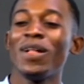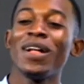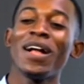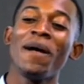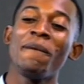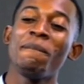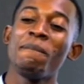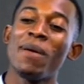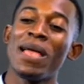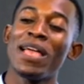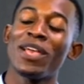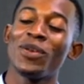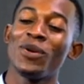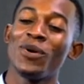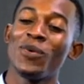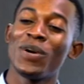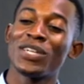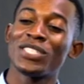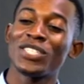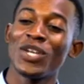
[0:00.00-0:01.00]
Welcome back. You're
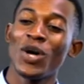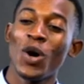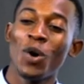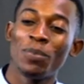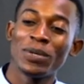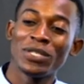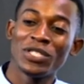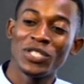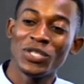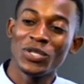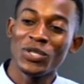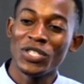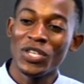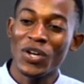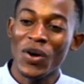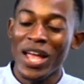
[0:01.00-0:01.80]
watching Open Studio.